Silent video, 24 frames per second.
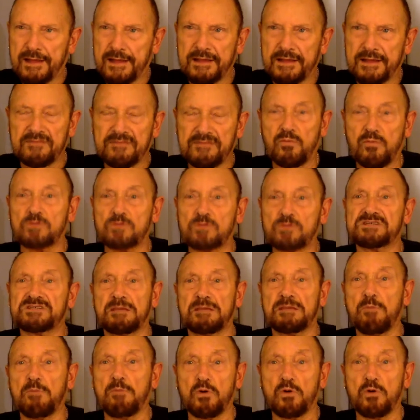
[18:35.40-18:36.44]
If you want any
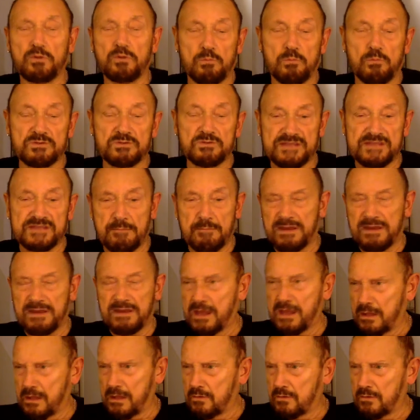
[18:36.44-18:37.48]
more, you must let me
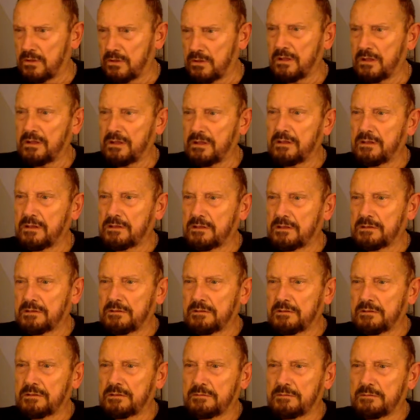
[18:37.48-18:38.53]
know.
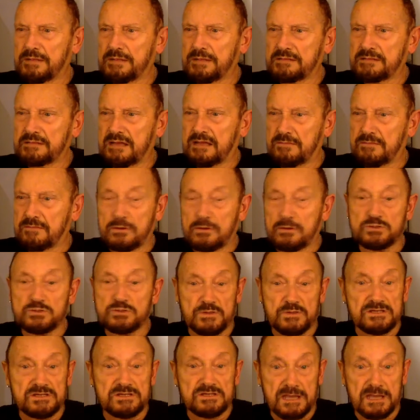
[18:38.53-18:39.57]
But those were
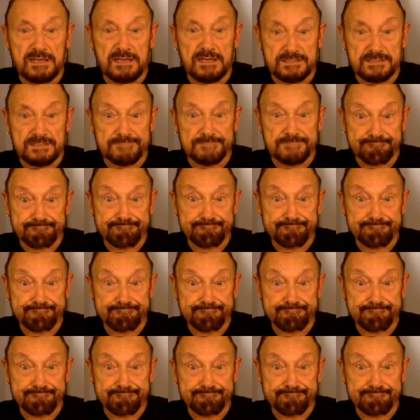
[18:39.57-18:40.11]
the days.